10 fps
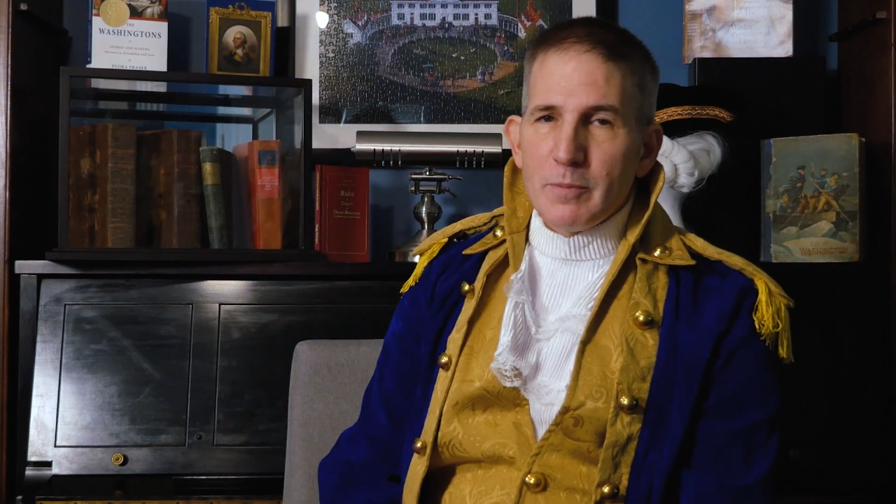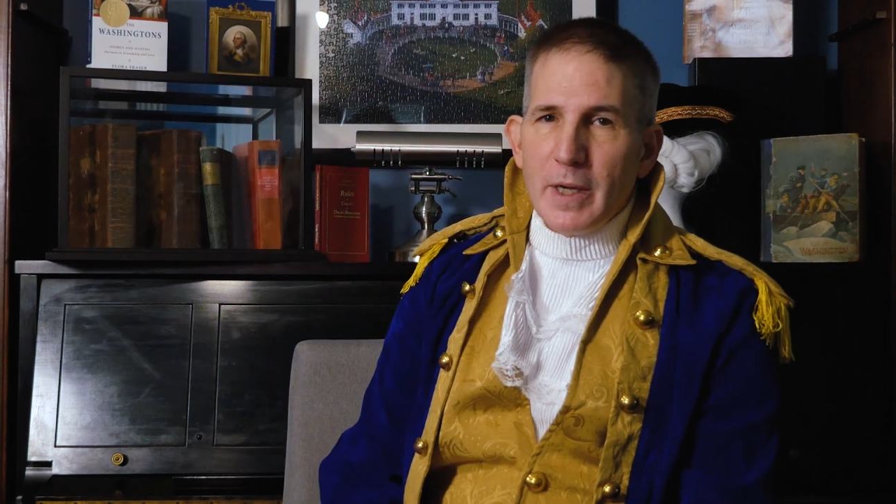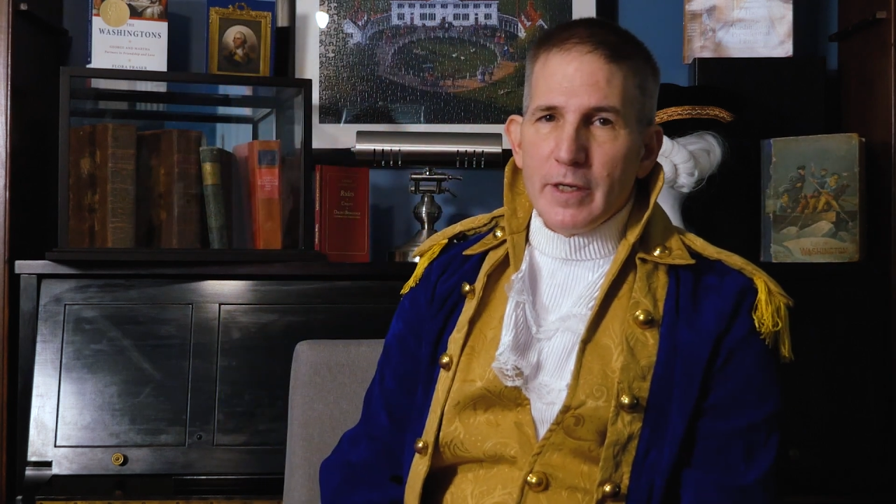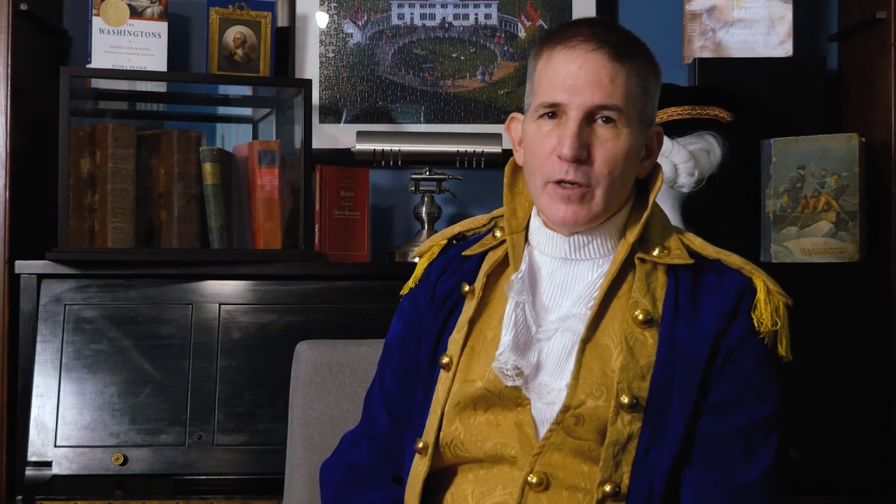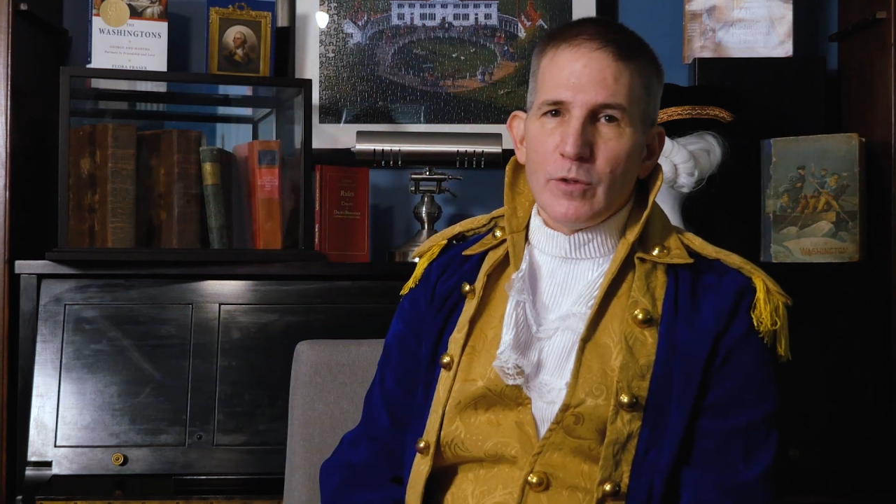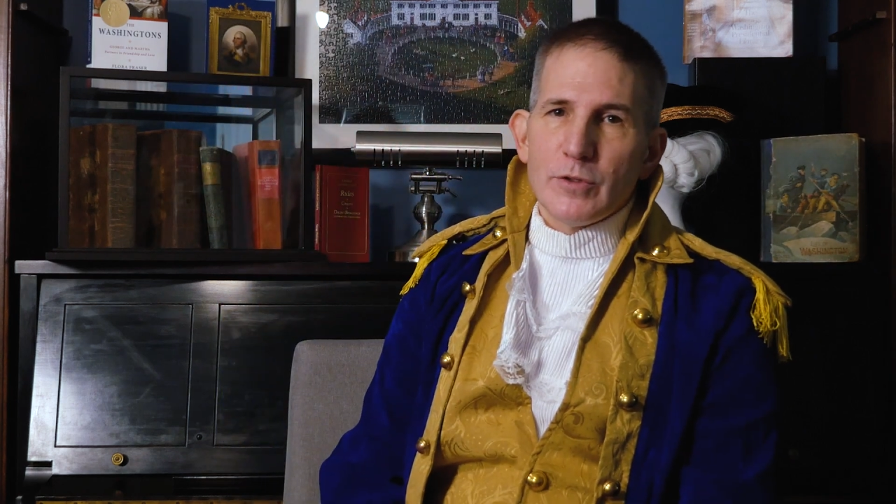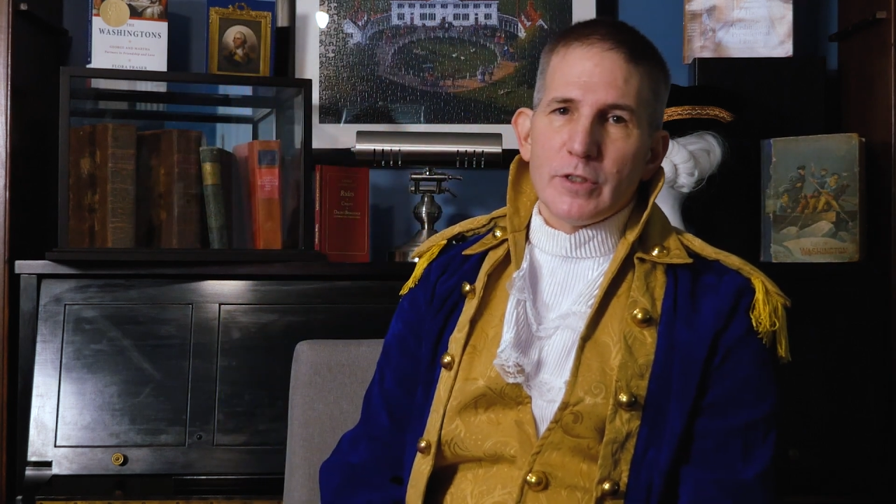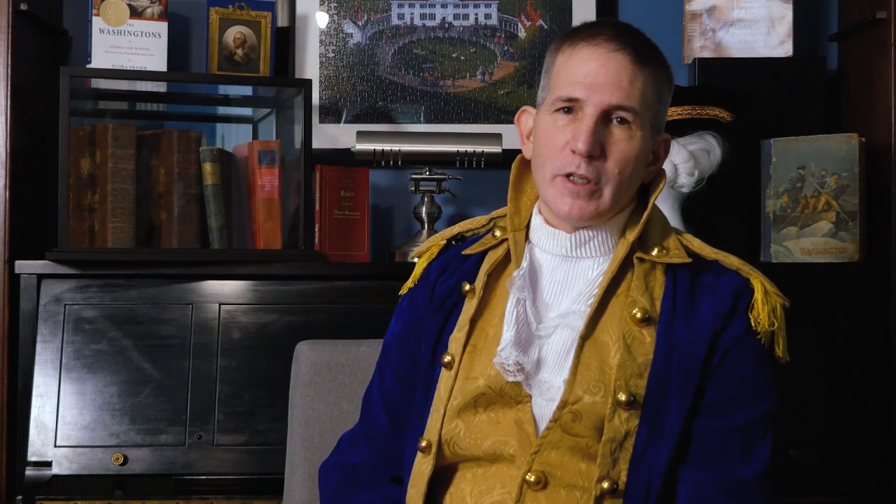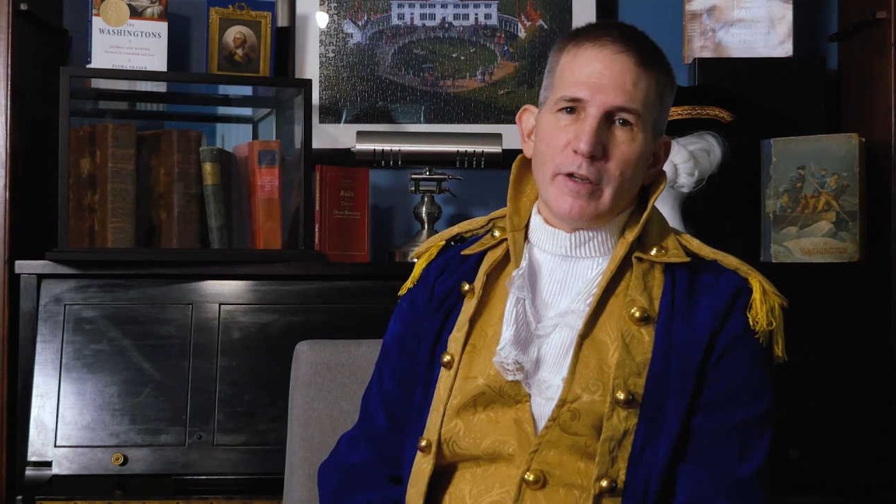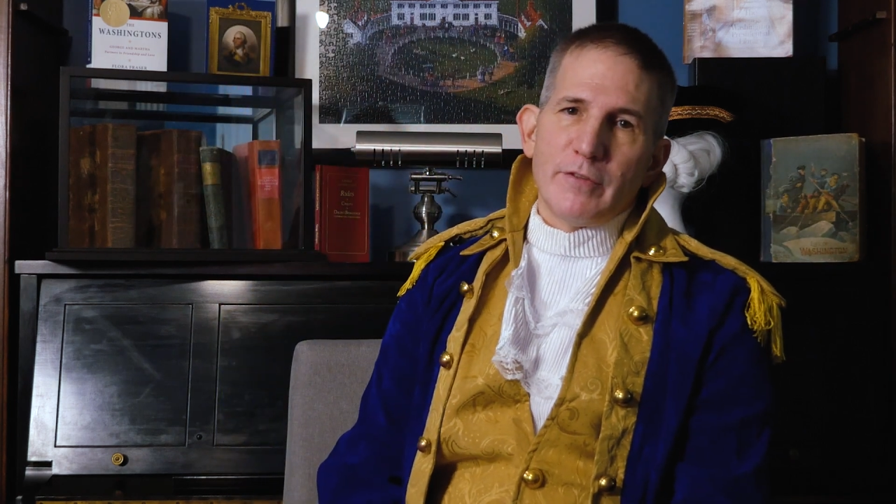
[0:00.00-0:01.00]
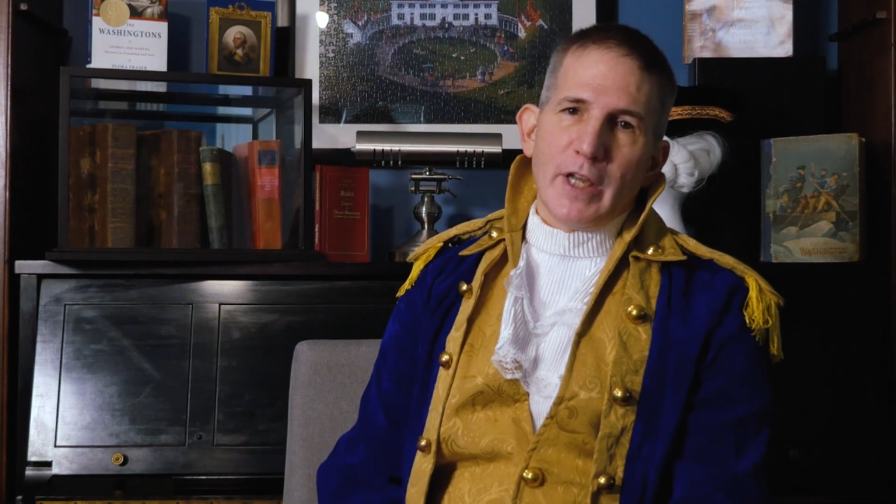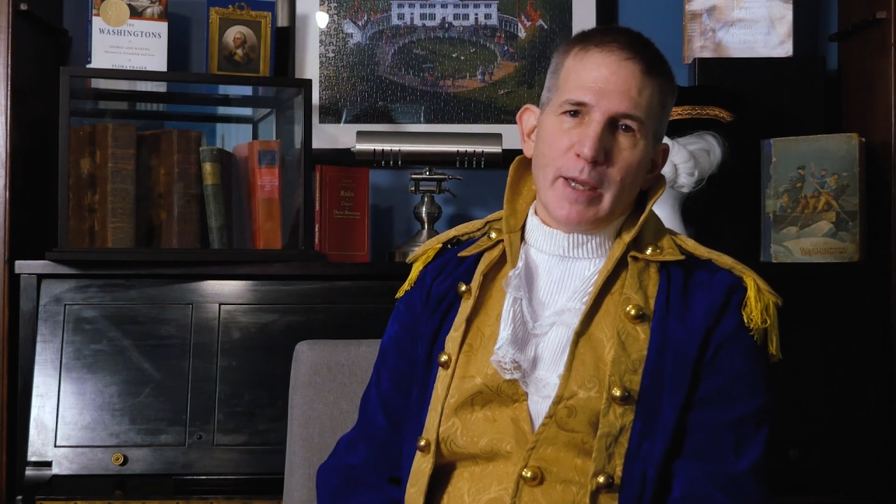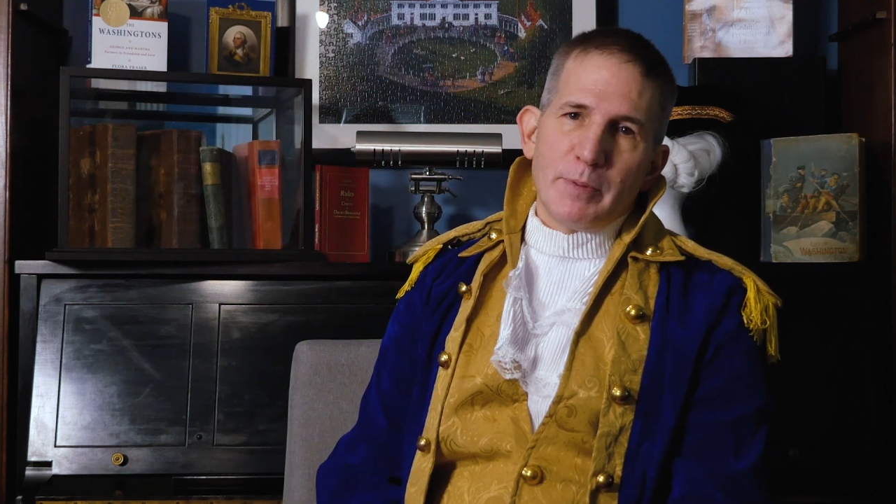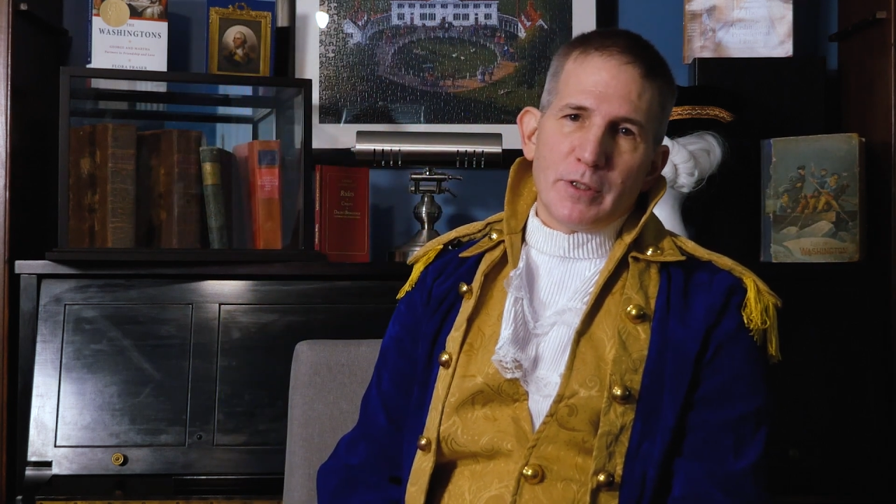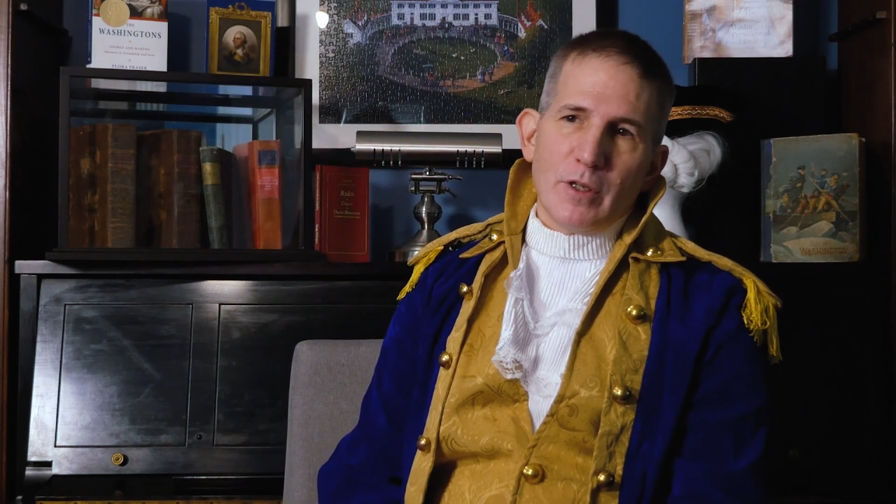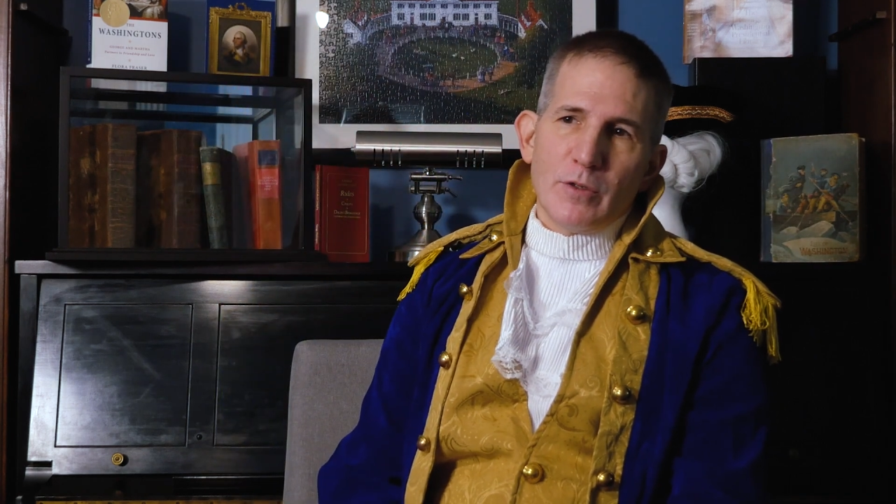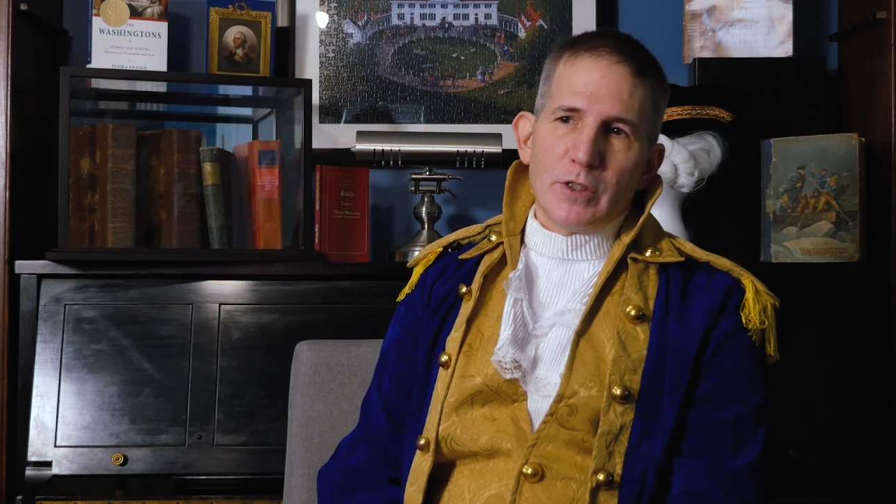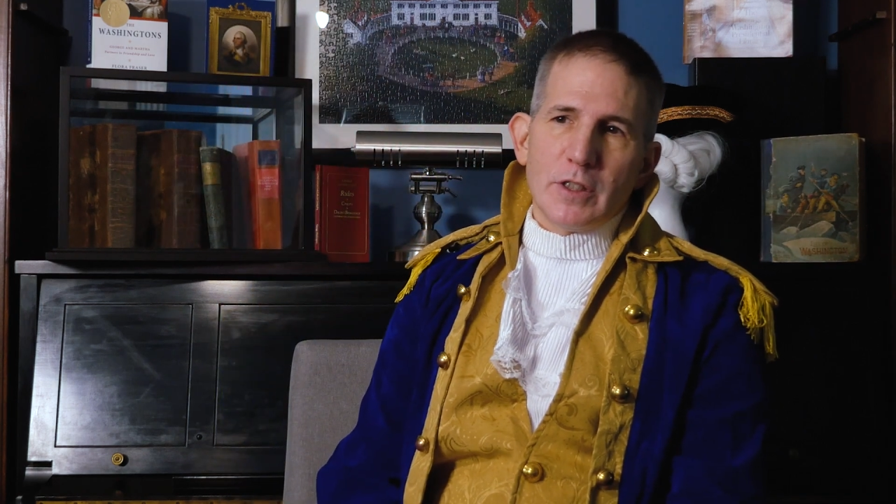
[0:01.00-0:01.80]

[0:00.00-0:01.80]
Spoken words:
my goals of the episodes,